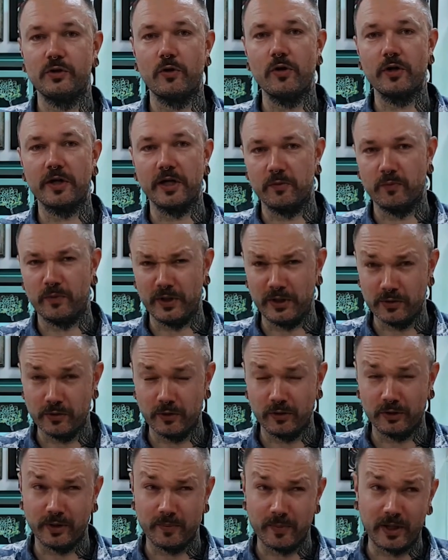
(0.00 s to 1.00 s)
talk and we
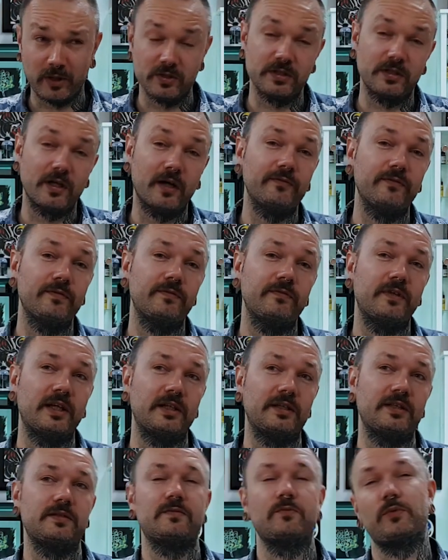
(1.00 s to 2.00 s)
talked about stuff
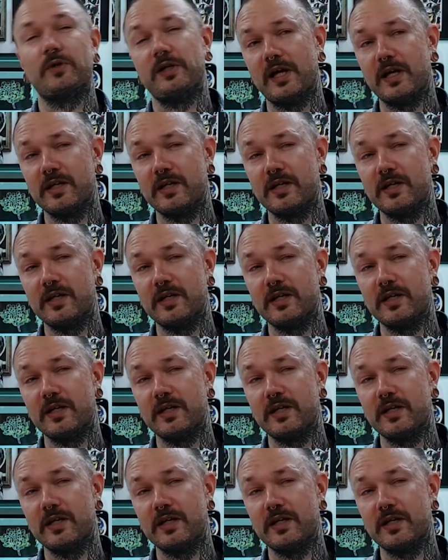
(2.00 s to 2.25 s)
that we